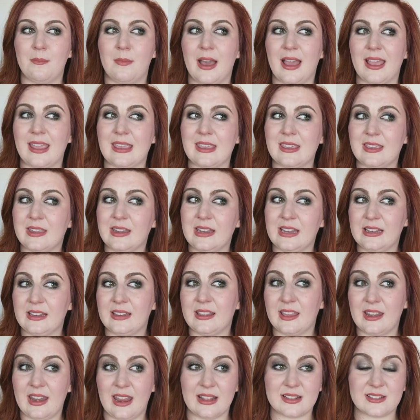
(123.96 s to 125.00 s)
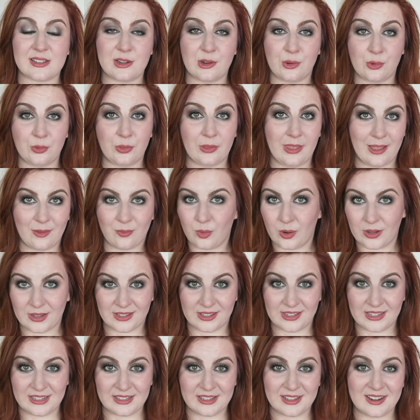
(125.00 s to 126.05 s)
My green corrector, I only have
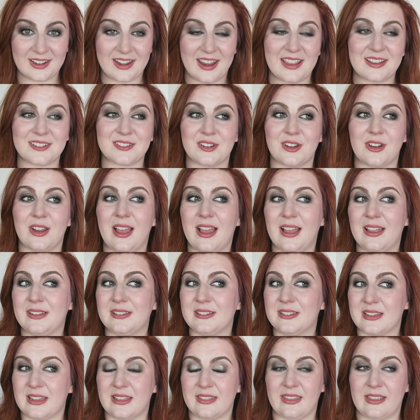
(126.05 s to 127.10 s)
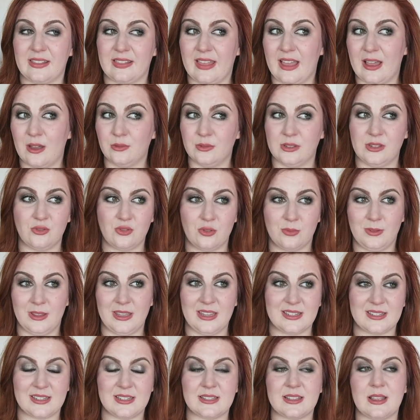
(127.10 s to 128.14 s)
one green corrector and I think that will need
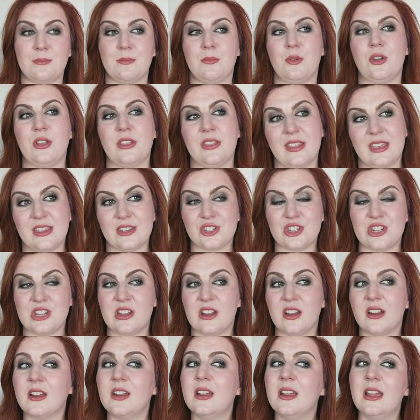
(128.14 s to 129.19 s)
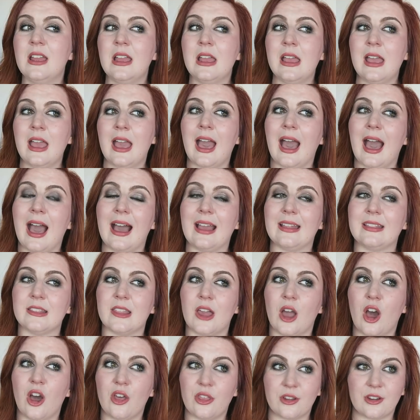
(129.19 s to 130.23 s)
replaced at some point this year. And
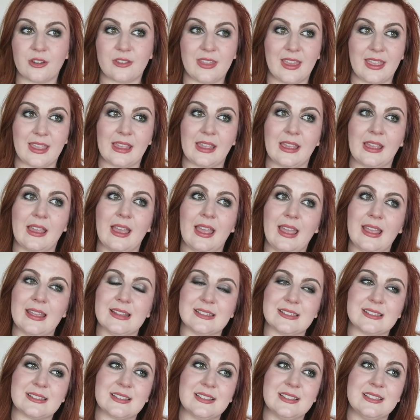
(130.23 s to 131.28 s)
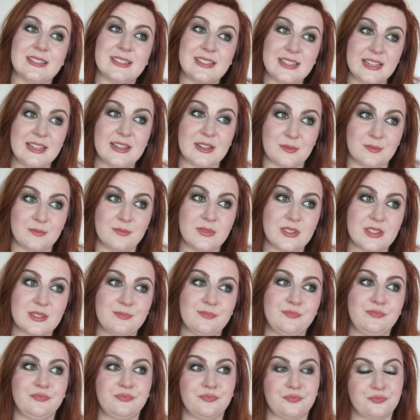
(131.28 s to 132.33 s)
the other thing is serums,
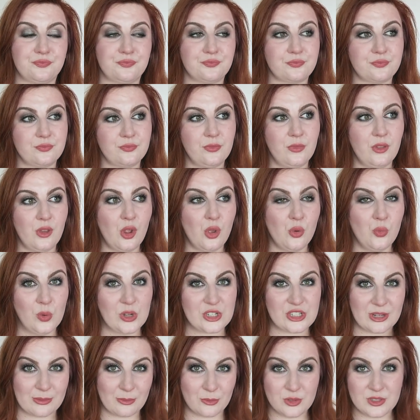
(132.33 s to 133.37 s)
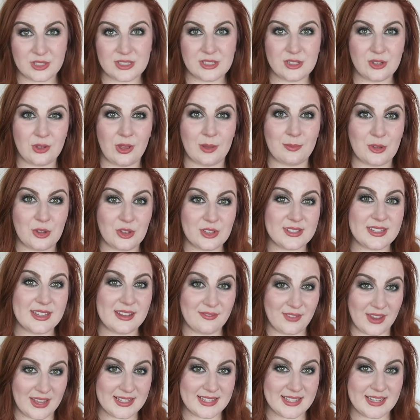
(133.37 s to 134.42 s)
which I'm going to do a beauty
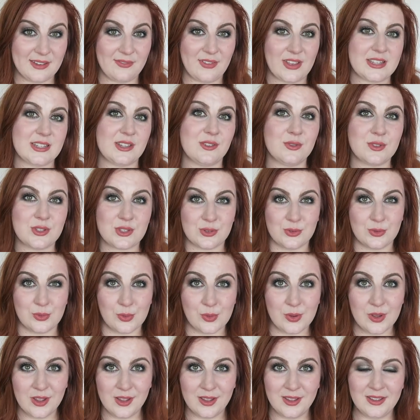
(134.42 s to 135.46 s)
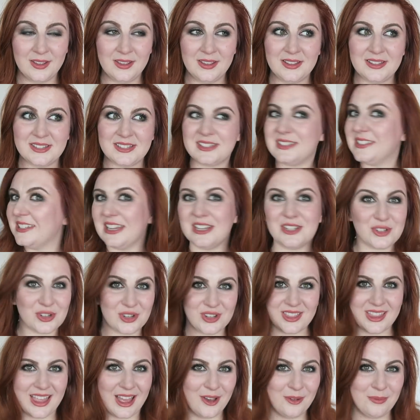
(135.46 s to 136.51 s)
inventory video, so stay
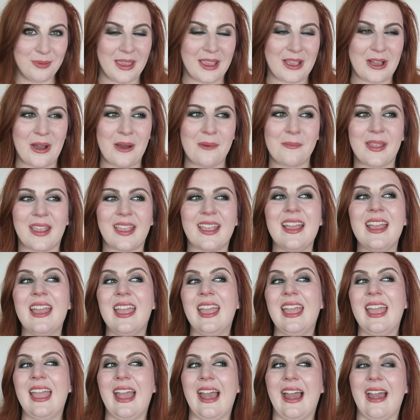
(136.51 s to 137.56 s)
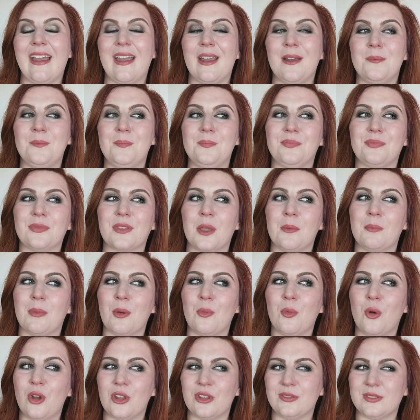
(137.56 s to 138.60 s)
tuned, that'll be coming. Um,
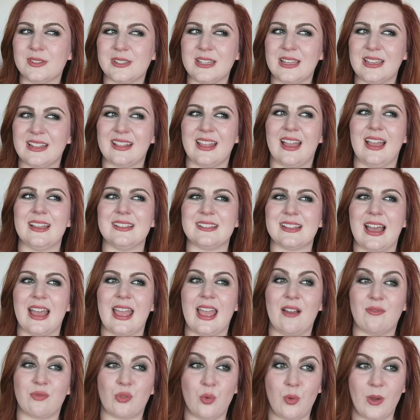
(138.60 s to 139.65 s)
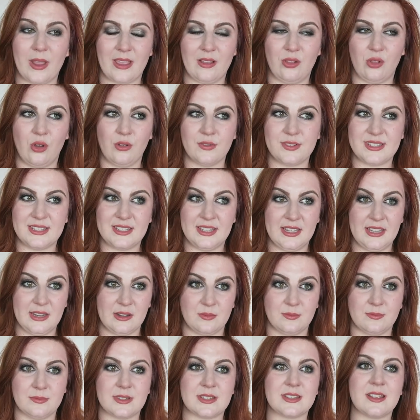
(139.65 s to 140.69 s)
but what you'll see in that is that I have quite a lot of
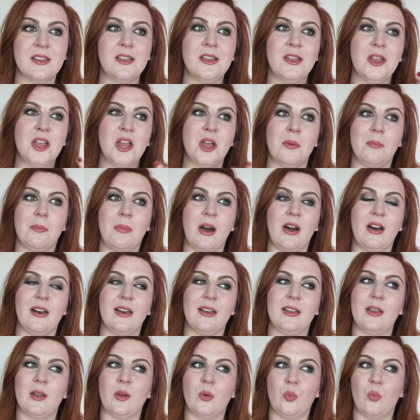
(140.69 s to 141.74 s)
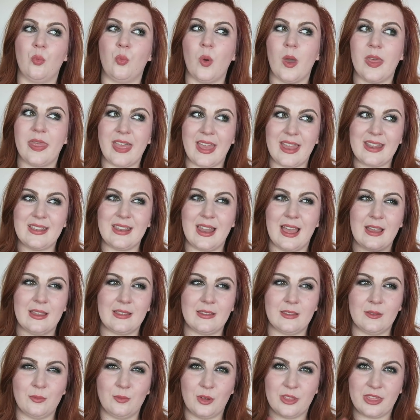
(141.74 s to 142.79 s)
serums, but within
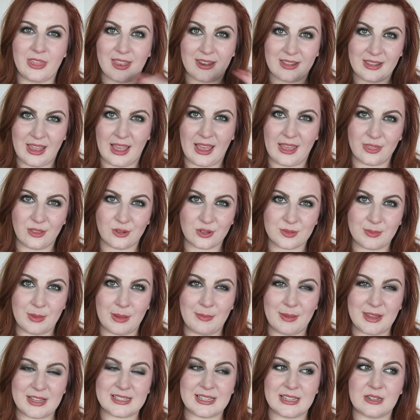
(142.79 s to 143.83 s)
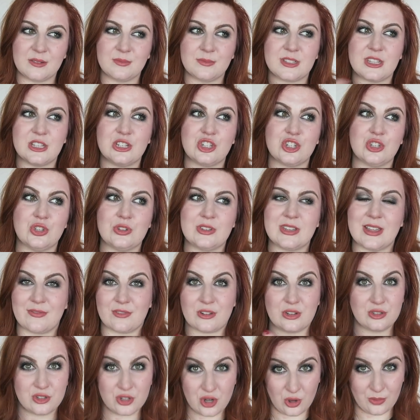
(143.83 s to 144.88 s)
that within that there's maybe serums that do
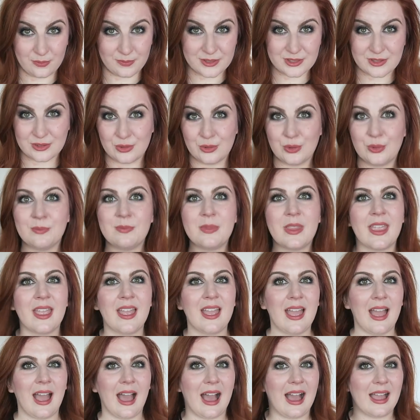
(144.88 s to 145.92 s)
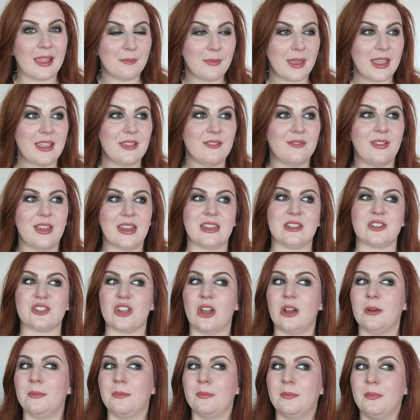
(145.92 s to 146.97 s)
different jobs so I might finish
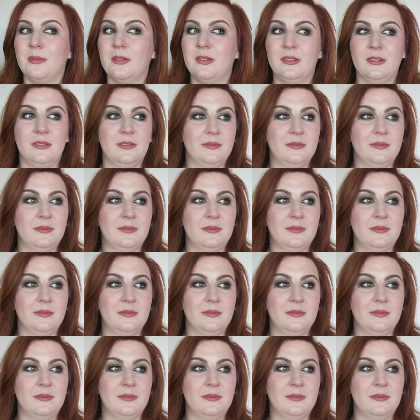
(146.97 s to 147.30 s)
up